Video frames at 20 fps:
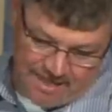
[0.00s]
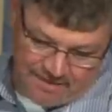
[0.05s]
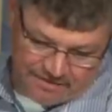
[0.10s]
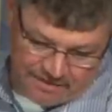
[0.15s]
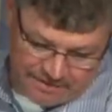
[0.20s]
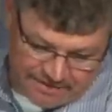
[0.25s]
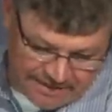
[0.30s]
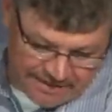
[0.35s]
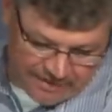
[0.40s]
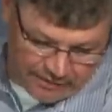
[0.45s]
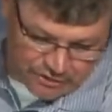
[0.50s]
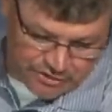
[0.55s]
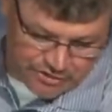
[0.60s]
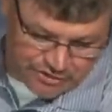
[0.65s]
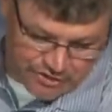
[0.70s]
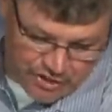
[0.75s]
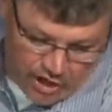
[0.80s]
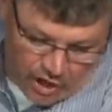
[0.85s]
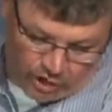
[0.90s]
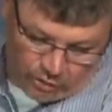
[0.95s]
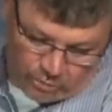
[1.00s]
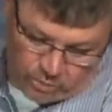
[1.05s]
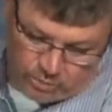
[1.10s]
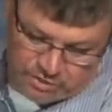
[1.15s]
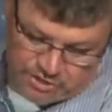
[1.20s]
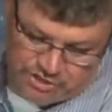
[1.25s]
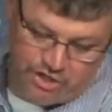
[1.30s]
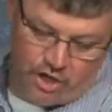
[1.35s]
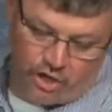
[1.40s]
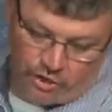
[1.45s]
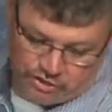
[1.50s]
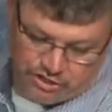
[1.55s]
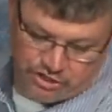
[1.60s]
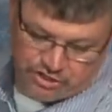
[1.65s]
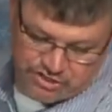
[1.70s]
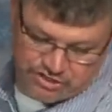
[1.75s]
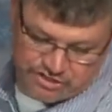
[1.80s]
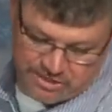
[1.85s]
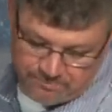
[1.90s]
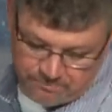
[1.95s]
the DDoS not, was not
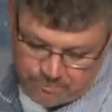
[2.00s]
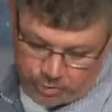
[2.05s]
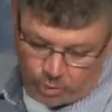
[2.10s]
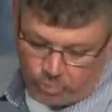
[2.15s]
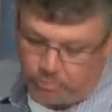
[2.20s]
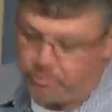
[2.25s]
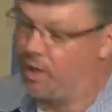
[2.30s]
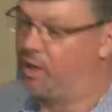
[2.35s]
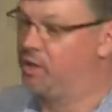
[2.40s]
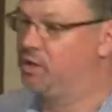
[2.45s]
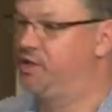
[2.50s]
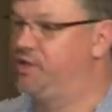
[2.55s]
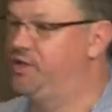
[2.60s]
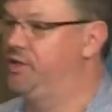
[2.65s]
just simple bulk